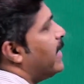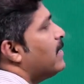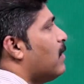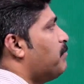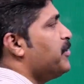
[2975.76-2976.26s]
at
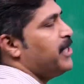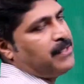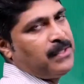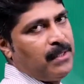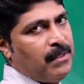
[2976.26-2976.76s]
the
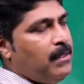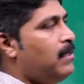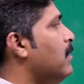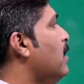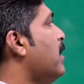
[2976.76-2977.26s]
options.
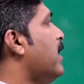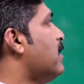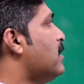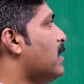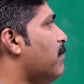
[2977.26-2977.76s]
Here
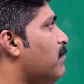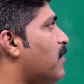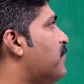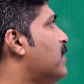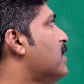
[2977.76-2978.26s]
the sum
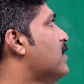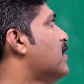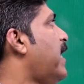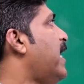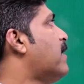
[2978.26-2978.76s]
of the
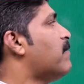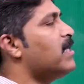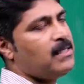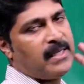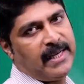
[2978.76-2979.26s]
digits, 8
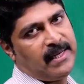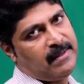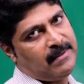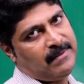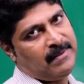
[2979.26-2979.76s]
plus 9,
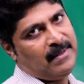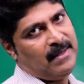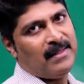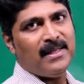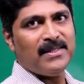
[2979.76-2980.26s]

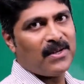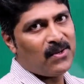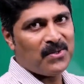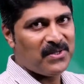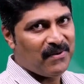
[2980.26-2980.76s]
that's
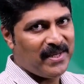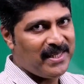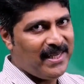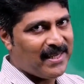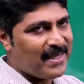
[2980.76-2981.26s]
equal to
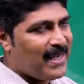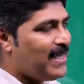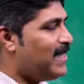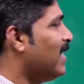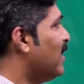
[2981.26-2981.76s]
17,
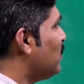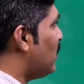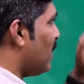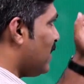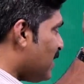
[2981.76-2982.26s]
right? So
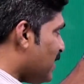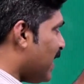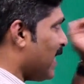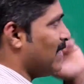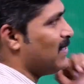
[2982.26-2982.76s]
there is a
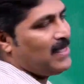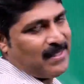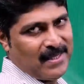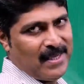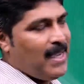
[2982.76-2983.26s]
chance.
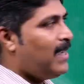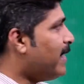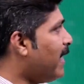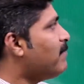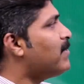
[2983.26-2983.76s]

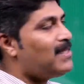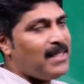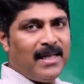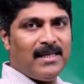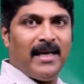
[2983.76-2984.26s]
9 plus
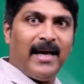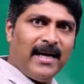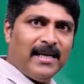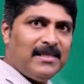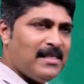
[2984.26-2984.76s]
8,
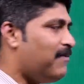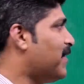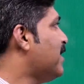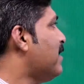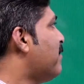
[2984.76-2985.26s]
again
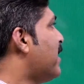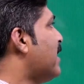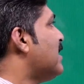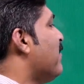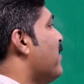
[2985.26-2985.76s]
17,
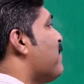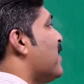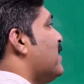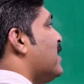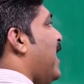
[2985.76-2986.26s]
but 7
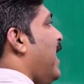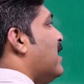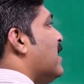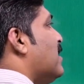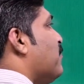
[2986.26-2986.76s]
plus
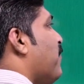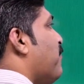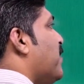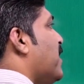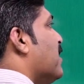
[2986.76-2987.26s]
8, that's
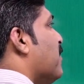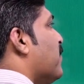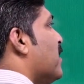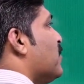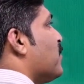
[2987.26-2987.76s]
15,
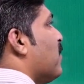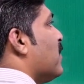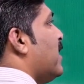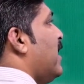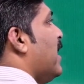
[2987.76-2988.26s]
therefore it's
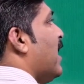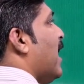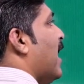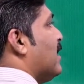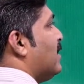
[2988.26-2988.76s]
not the
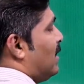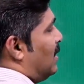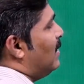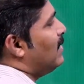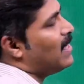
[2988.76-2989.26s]
answer.
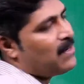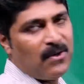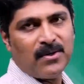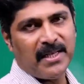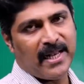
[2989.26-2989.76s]
These are
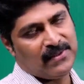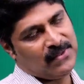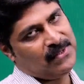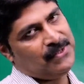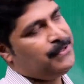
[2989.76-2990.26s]
not the
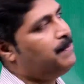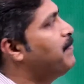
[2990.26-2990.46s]
answers.